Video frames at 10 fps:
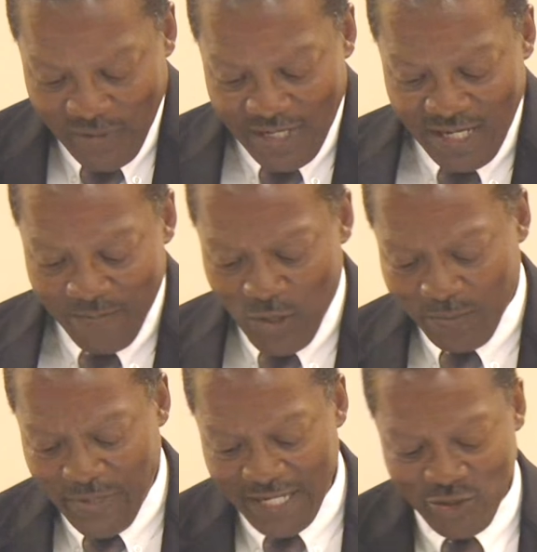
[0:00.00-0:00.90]
In the
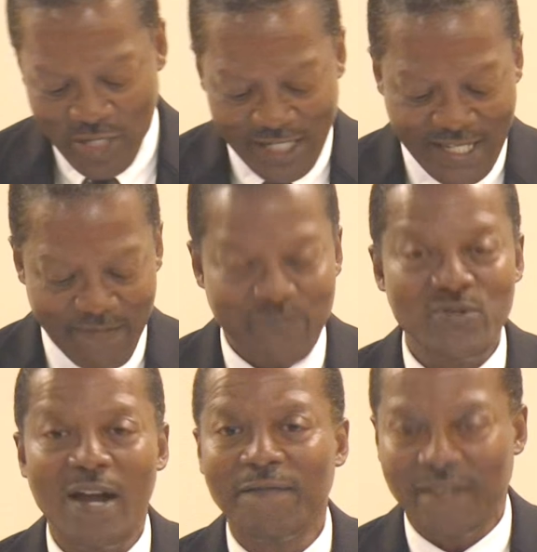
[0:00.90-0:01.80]
book Patriarchs and
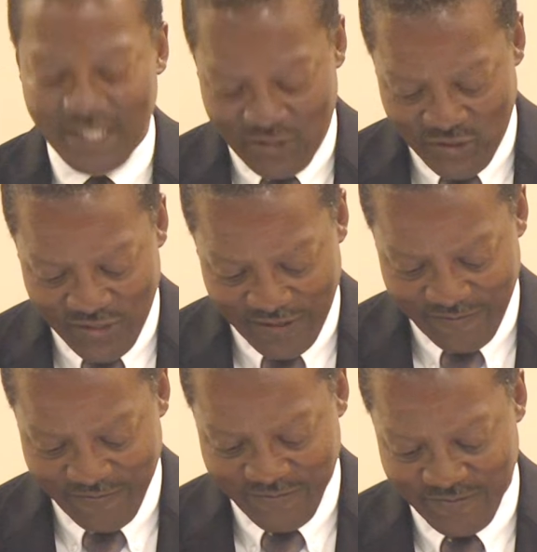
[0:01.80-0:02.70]
Prophets,
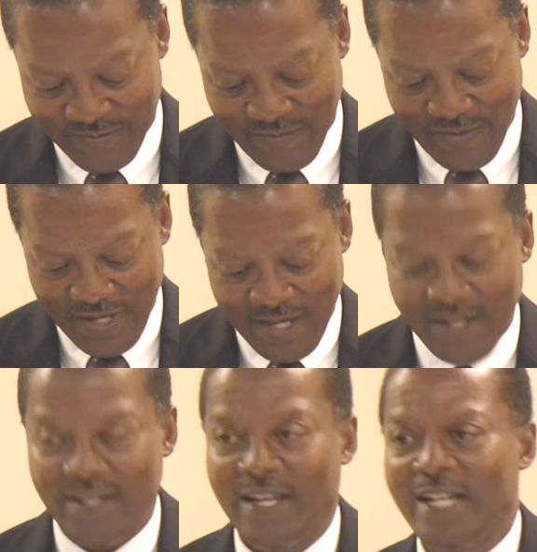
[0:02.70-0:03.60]

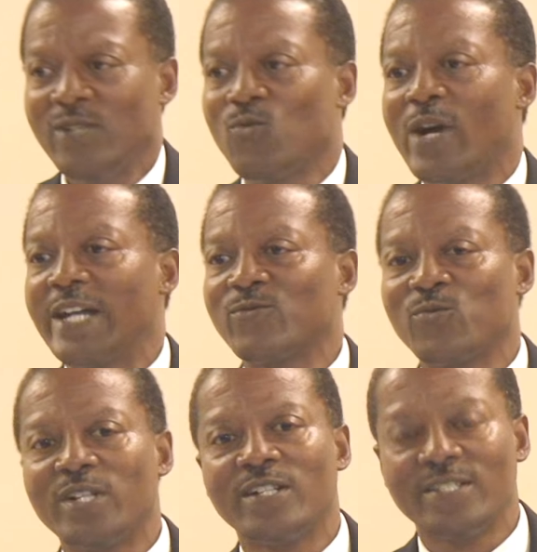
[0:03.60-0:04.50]
Ellen White
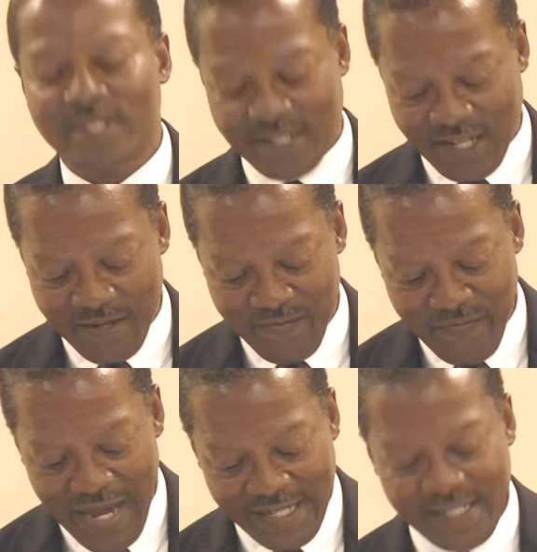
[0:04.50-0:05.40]
was
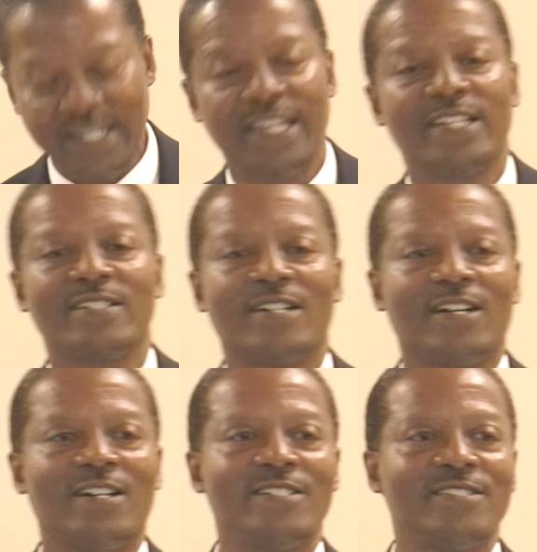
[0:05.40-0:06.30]
commenting
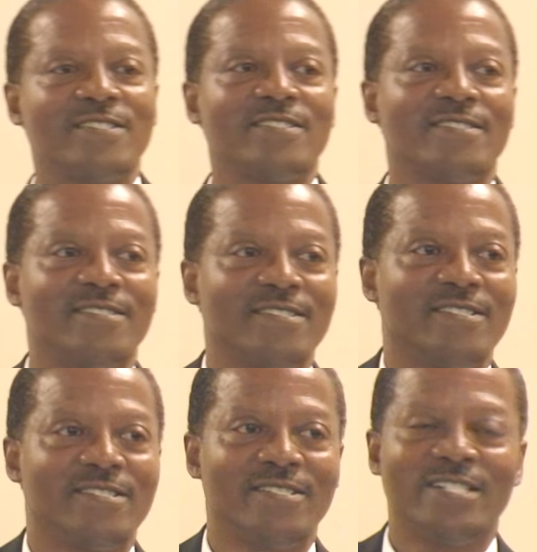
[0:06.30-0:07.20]
on
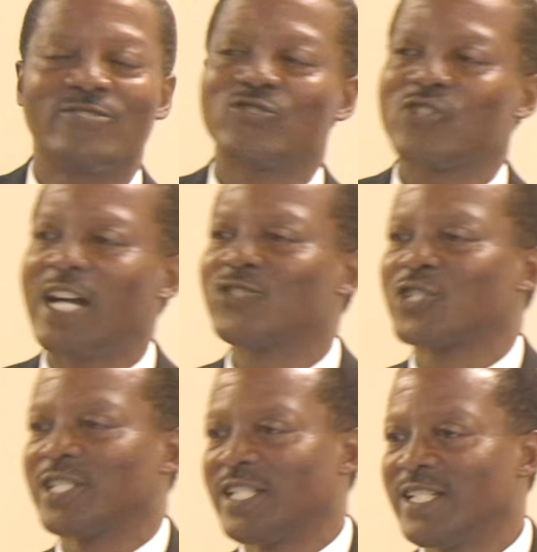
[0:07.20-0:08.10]
the
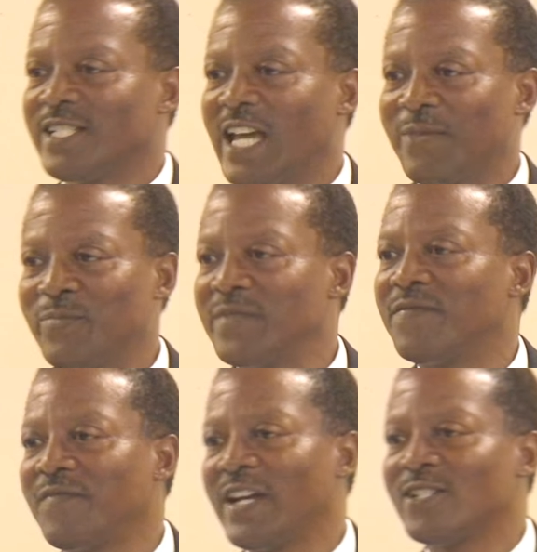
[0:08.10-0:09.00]
tragedy that
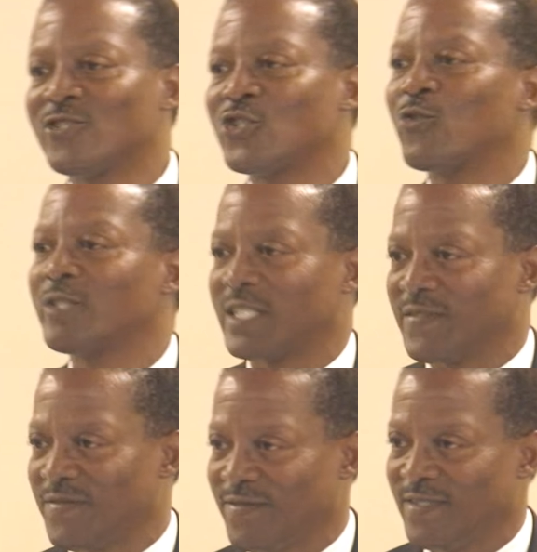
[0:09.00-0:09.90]
befell
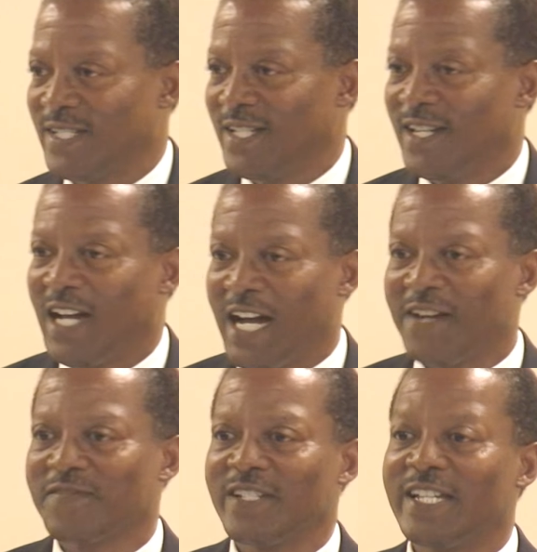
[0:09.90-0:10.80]
Joseph
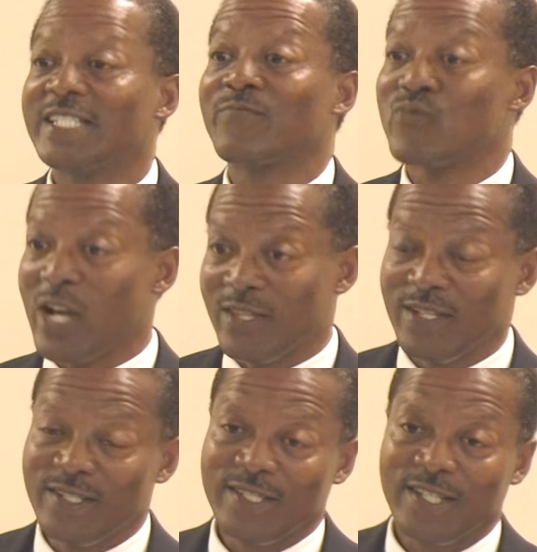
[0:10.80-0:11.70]
after his
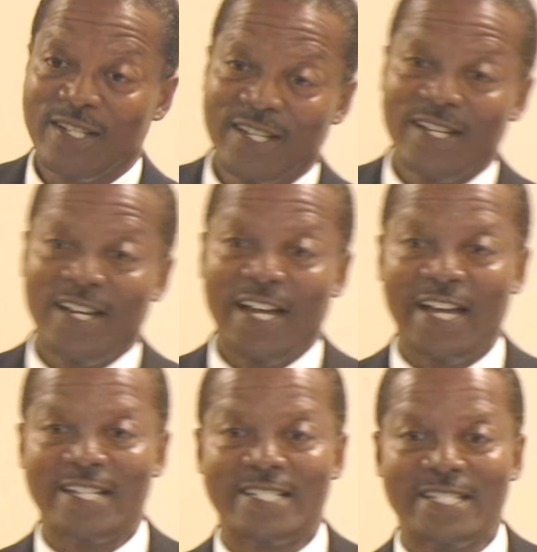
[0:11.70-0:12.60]
brothers
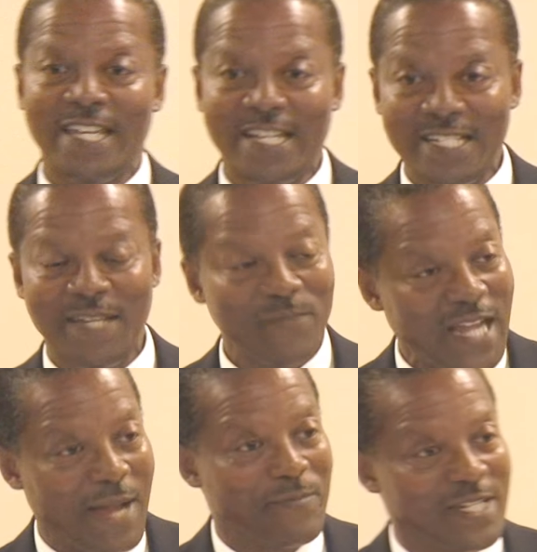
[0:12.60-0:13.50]
had taken him
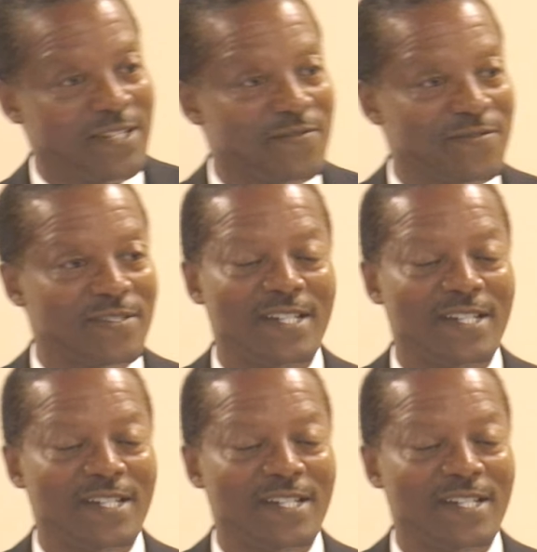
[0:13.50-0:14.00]
captive